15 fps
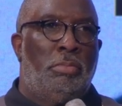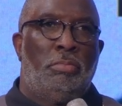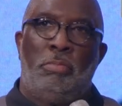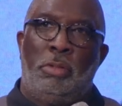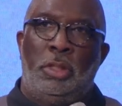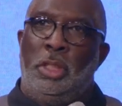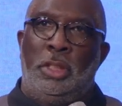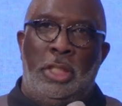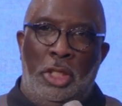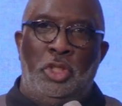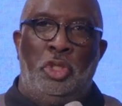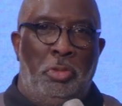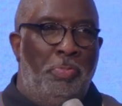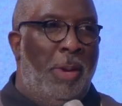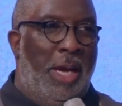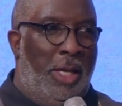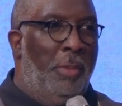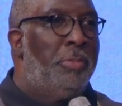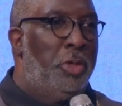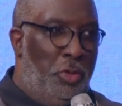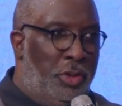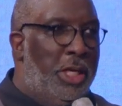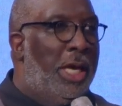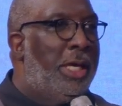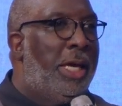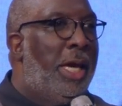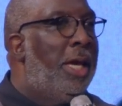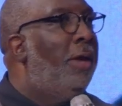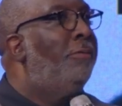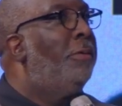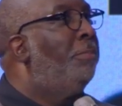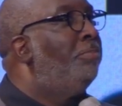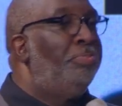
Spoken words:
She said, you made them, you take care of them.